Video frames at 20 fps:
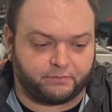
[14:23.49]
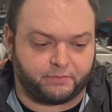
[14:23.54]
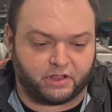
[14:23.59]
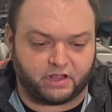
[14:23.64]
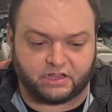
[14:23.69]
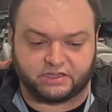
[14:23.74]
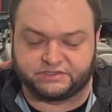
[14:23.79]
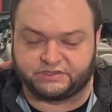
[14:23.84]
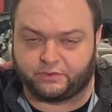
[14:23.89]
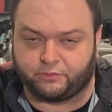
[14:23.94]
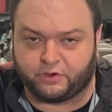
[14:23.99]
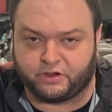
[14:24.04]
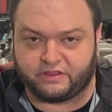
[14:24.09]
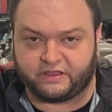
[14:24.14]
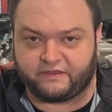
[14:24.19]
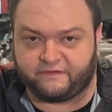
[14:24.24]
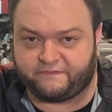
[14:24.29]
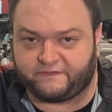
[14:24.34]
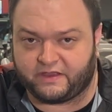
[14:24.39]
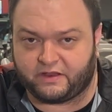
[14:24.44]
balls and where
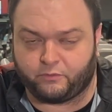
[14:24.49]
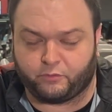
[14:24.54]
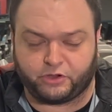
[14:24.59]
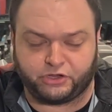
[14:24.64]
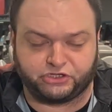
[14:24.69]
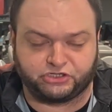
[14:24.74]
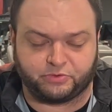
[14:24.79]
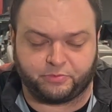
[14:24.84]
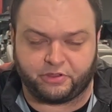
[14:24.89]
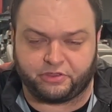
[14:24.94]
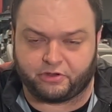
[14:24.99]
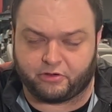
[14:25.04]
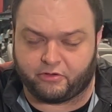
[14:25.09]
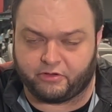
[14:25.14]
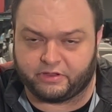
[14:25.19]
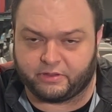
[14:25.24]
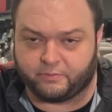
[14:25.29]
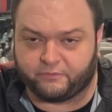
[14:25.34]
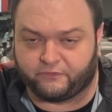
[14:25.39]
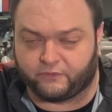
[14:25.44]
they fit and what you should be
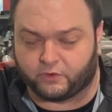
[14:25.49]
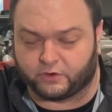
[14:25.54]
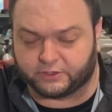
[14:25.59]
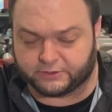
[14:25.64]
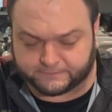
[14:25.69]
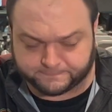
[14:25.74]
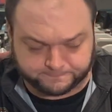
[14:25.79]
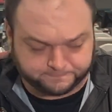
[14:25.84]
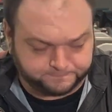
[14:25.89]
throwing them for.